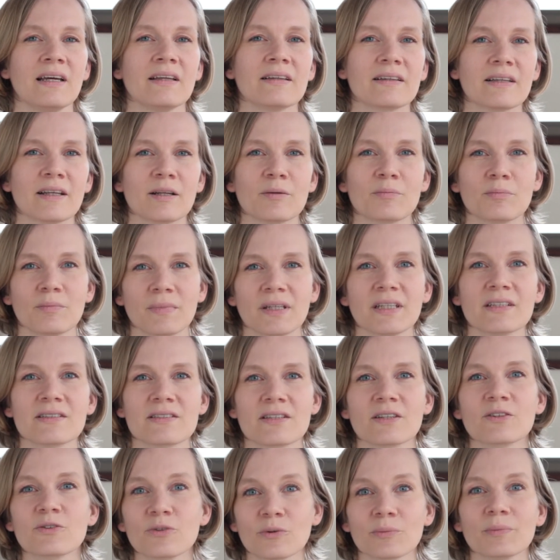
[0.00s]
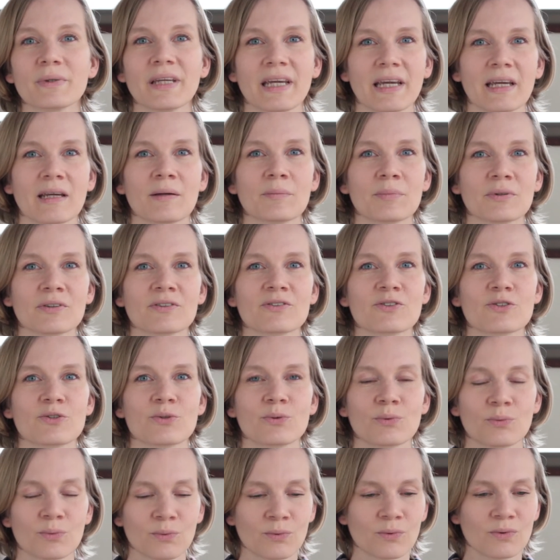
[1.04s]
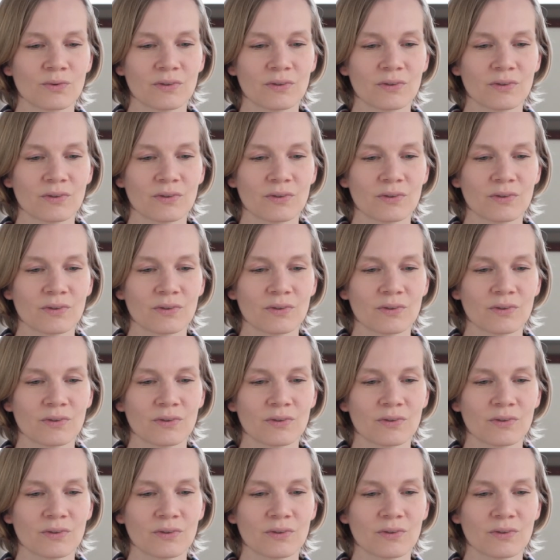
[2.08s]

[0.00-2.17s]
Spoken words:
That means that you'll be able to